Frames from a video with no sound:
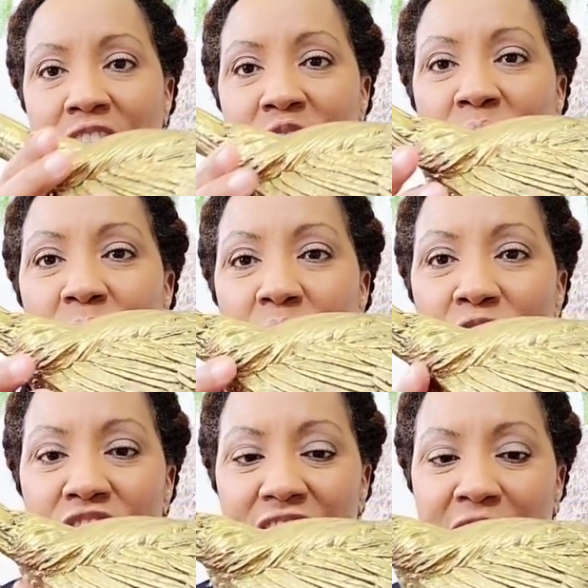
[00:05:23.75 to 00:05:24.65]

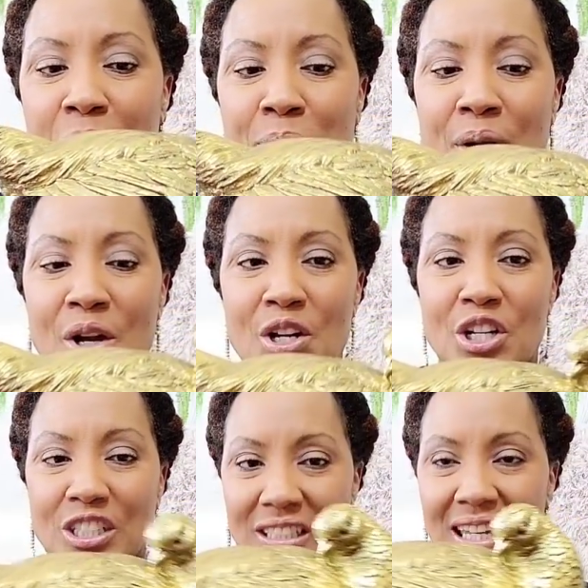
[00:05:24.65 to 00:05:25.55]
gorgeous
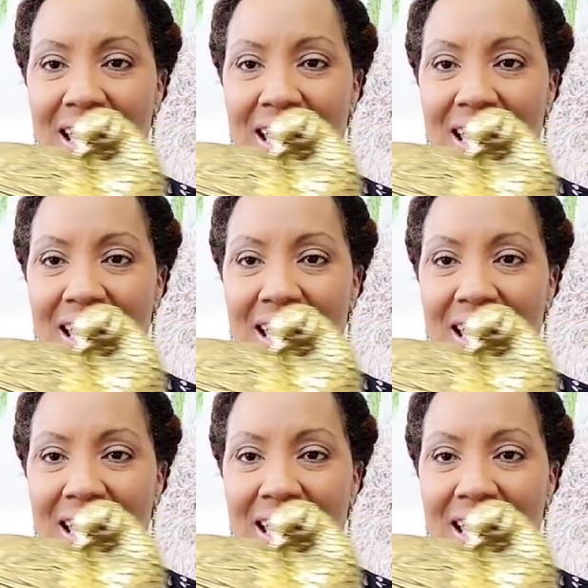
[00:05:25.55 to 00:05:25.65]
birds.